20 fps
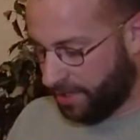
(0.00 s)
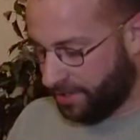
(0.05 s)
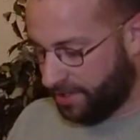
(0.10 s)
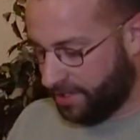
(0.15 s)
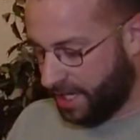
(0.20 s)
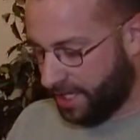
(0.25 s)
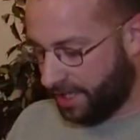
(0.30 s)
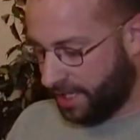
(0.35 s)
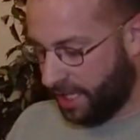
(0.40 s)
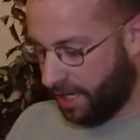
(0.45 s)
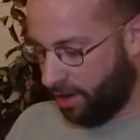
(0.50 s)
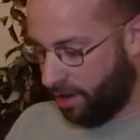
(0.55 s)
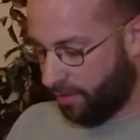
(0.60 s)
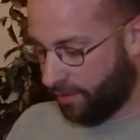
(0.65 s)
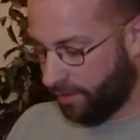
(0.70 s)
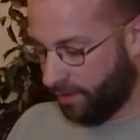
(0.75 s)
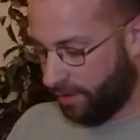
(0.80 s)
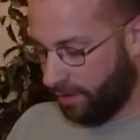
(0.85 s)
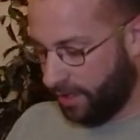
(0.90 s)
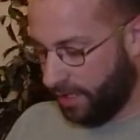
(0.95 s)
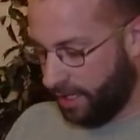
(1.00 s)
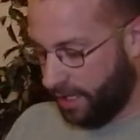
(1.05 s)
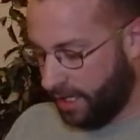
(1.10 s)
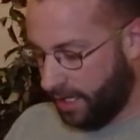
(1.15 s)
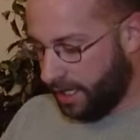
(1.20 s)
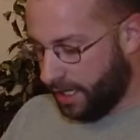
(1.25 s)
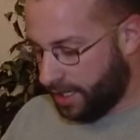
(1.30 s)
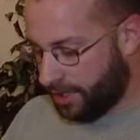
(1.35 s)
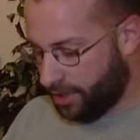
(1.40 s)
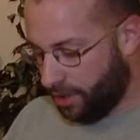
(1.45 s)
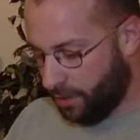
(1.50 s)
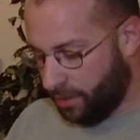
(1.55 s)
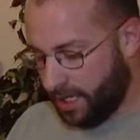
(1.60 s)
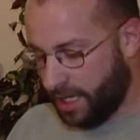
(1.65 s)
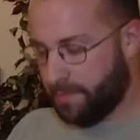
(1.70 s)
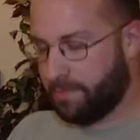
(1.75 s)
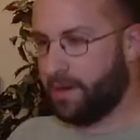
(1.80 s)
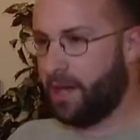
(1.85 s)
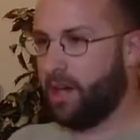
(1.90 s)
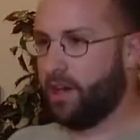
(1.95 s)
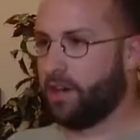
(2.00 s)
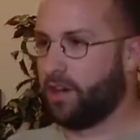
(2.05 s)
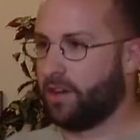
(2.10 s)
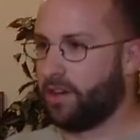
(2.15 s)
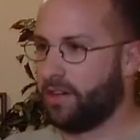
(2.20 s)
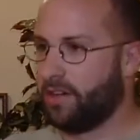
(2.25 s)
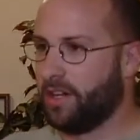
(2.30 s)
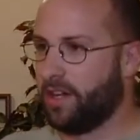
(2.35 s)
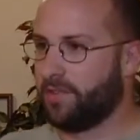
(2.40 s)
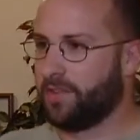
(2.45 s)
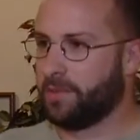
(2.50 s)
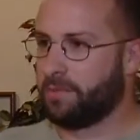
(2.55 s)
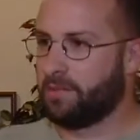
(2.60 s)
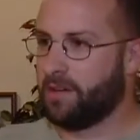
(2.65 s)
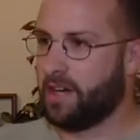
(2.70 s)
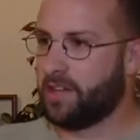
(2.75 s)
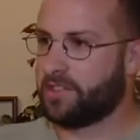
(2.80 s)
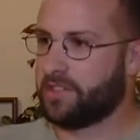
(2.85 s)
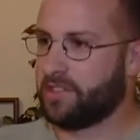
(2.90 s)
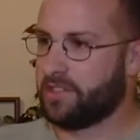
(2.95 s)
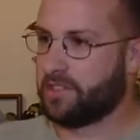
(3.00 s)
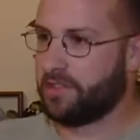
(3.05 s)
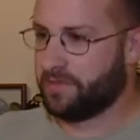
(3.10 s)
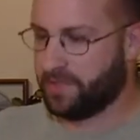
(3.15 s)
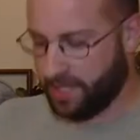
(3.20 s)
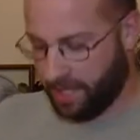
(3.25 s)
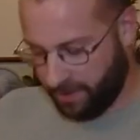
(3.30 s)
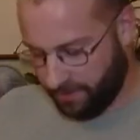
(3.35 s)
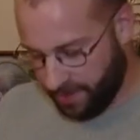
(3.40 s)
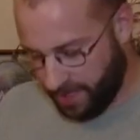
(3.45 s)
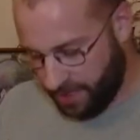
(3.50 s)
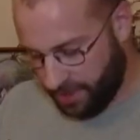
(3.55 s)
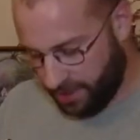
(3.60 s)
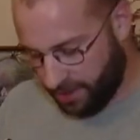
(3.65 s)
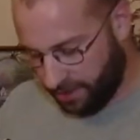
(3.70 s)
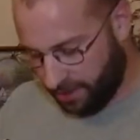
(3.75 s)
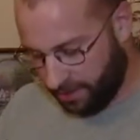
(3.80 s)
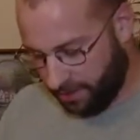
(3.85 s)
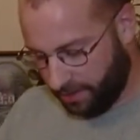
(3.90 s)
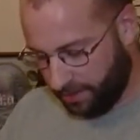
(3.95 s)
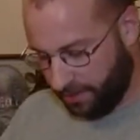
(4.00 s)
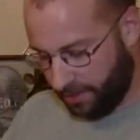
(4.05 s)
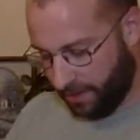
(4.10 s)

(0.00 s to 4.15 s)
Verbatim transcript: His death, however, is only a part of the process of salvation.